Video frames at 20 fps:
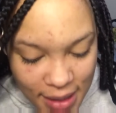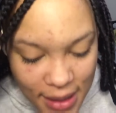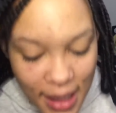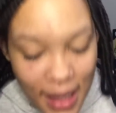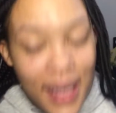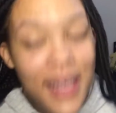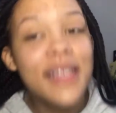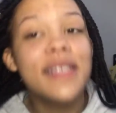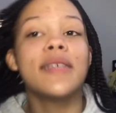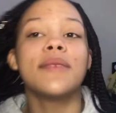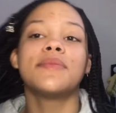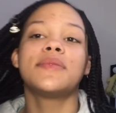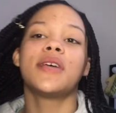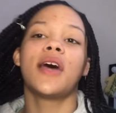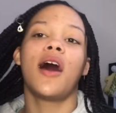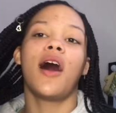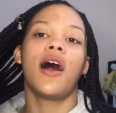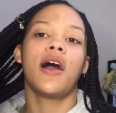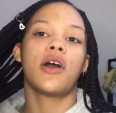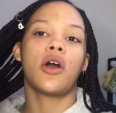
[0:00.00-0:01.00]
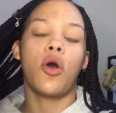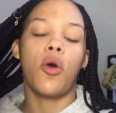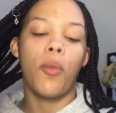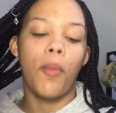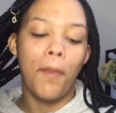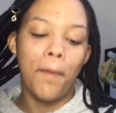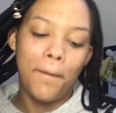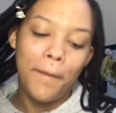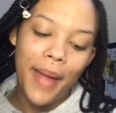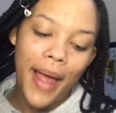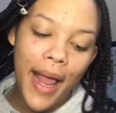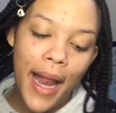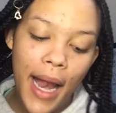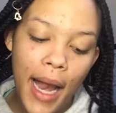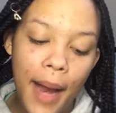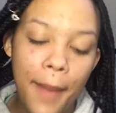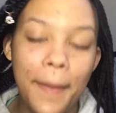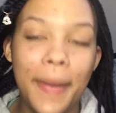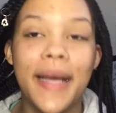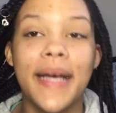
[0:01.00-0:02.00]
thing is some Taco
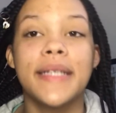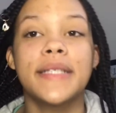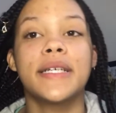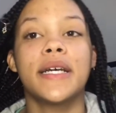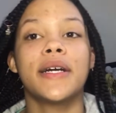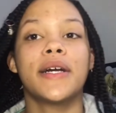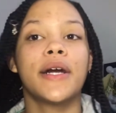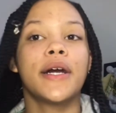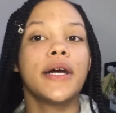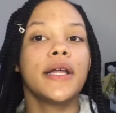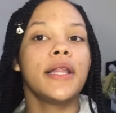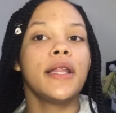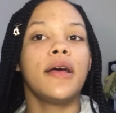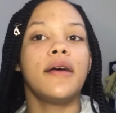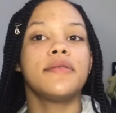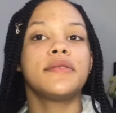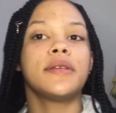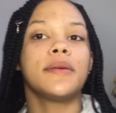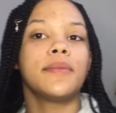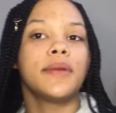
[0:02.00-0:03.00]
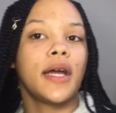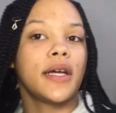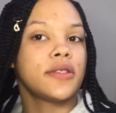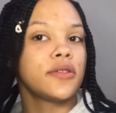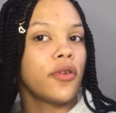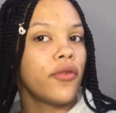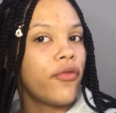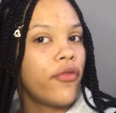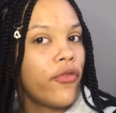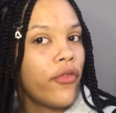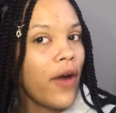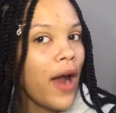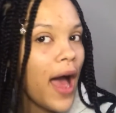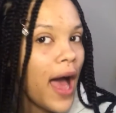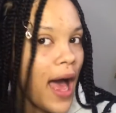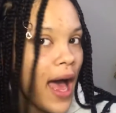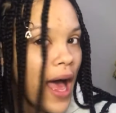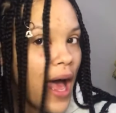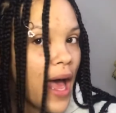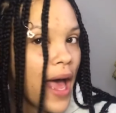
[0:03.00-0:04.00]
Bell because your girl loves some nacho
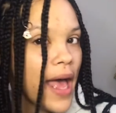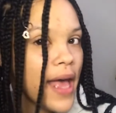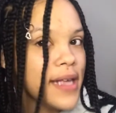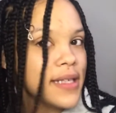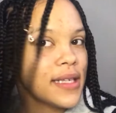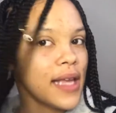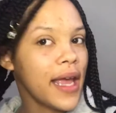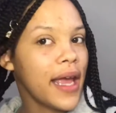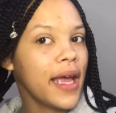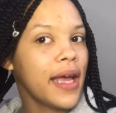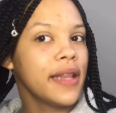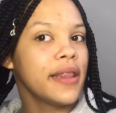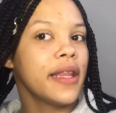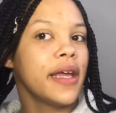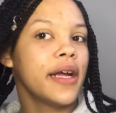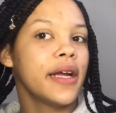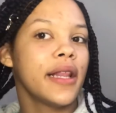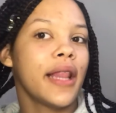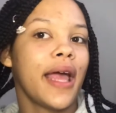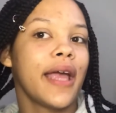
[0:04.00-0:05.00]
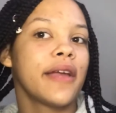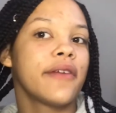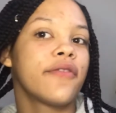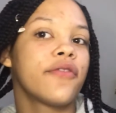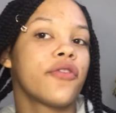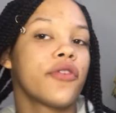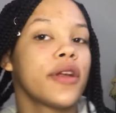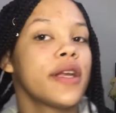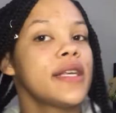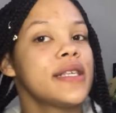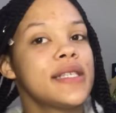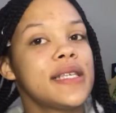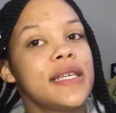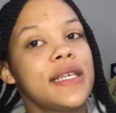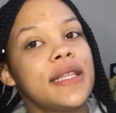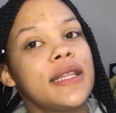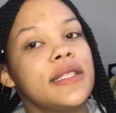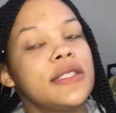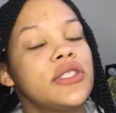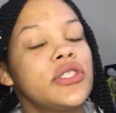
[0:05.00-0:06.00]
fries and they're like
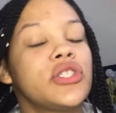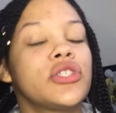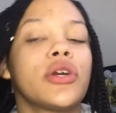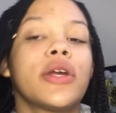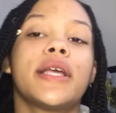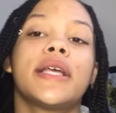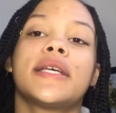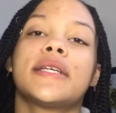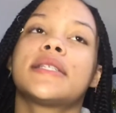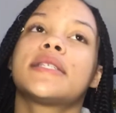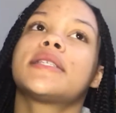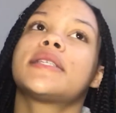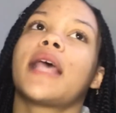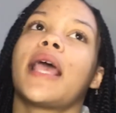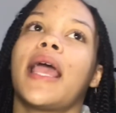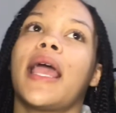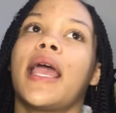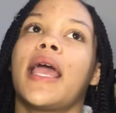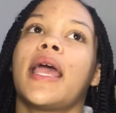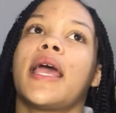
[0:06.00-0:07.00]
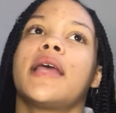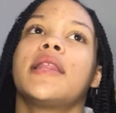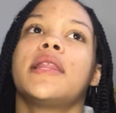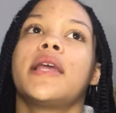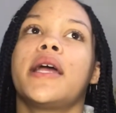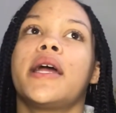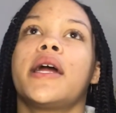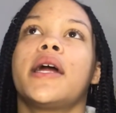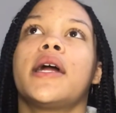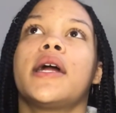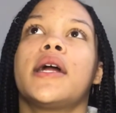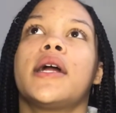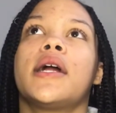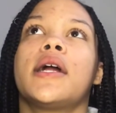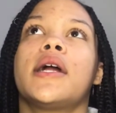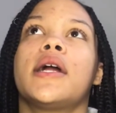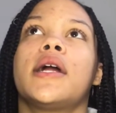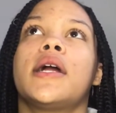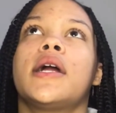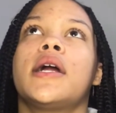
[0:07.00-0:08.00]
freezy drinks and
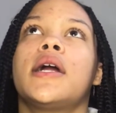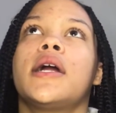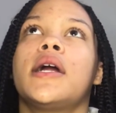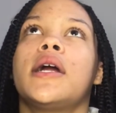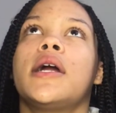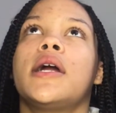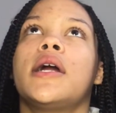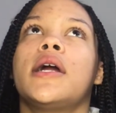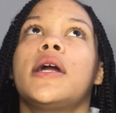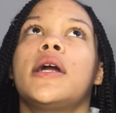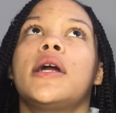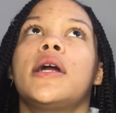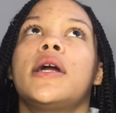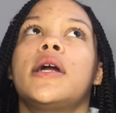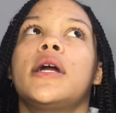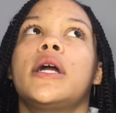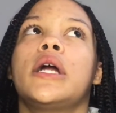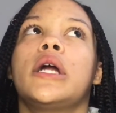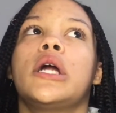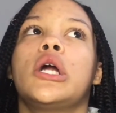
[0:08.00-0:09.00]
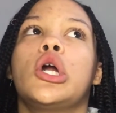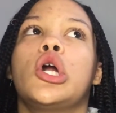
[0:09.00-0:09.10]
they're